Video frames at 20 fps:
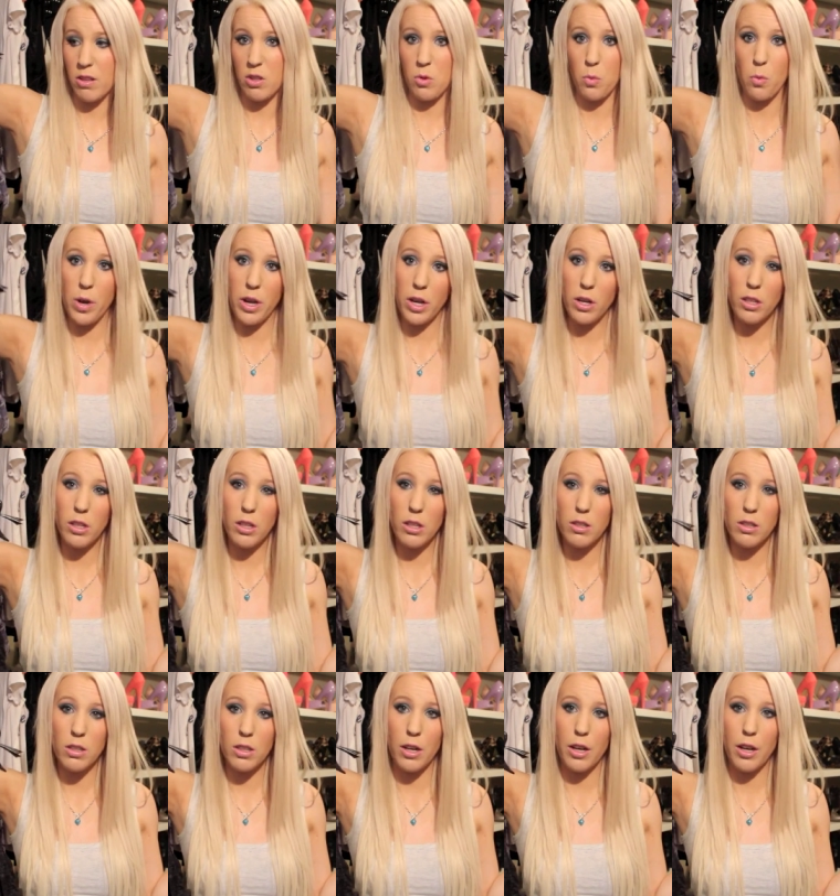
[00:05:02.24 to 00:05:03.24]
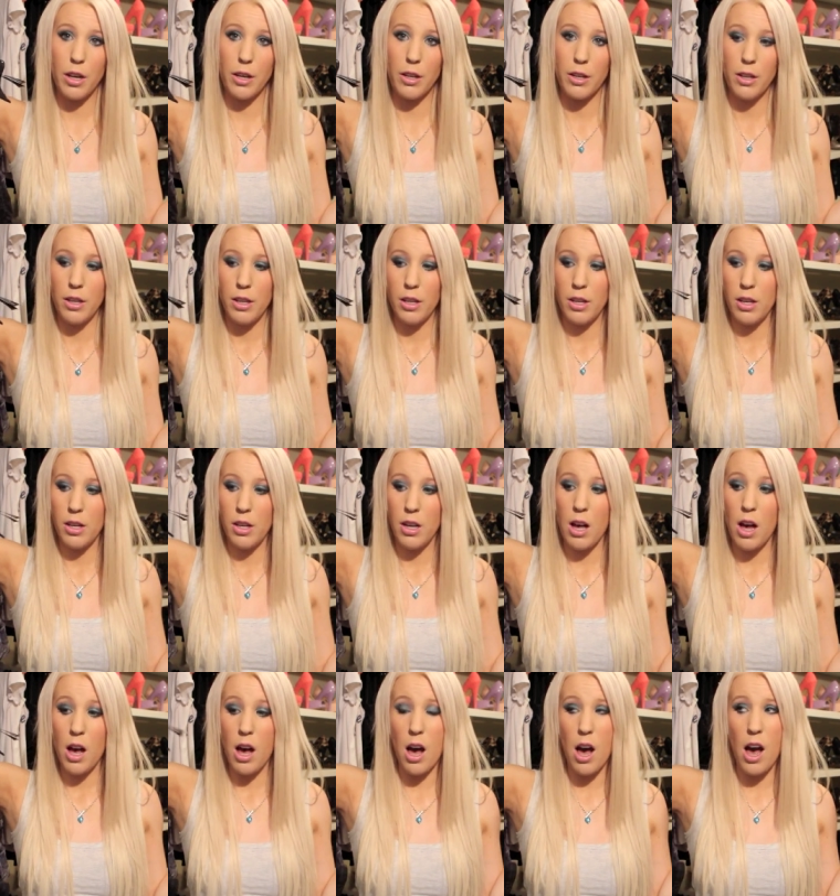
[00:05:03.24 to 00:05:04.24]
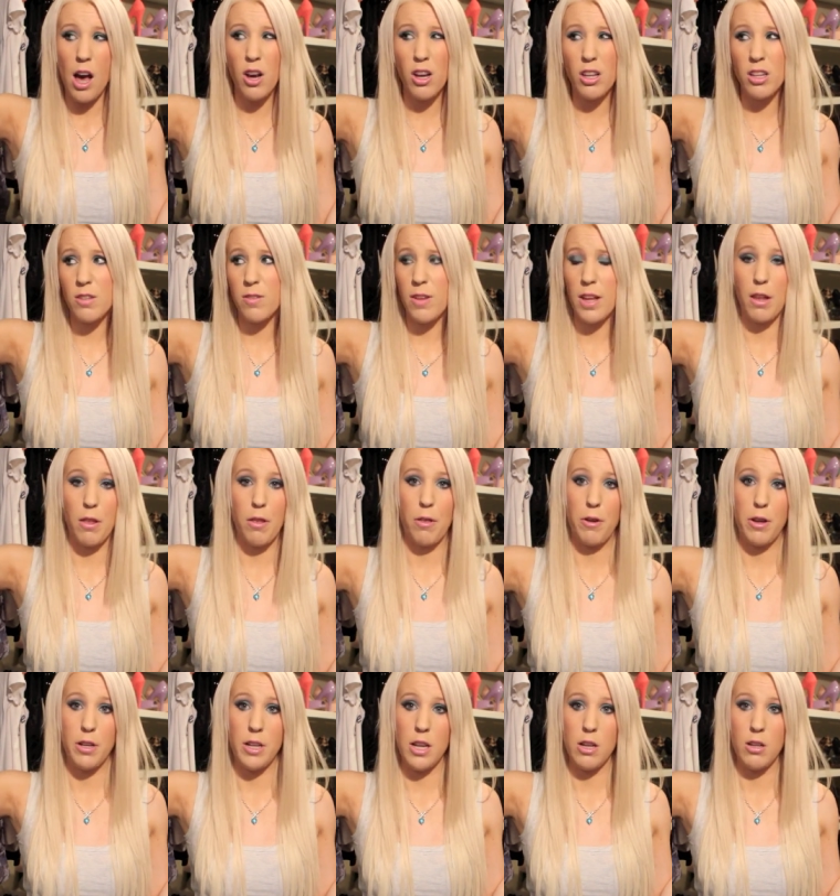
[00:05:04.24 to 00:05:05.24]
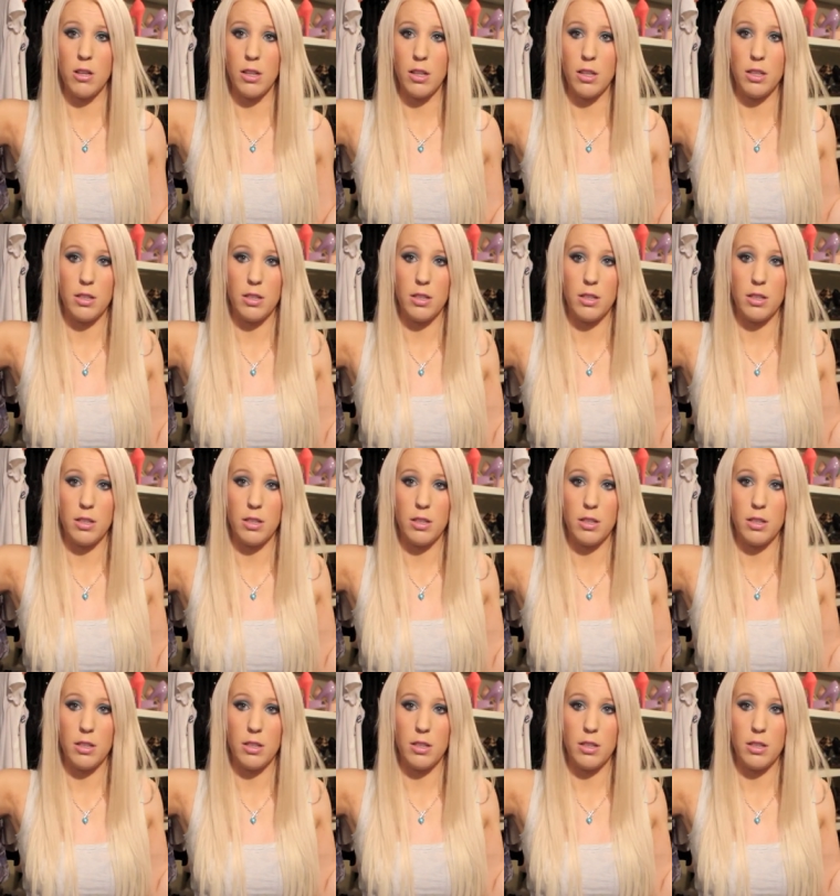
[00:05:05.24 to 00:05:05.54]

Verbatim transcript: the $20, so I got this for like $13.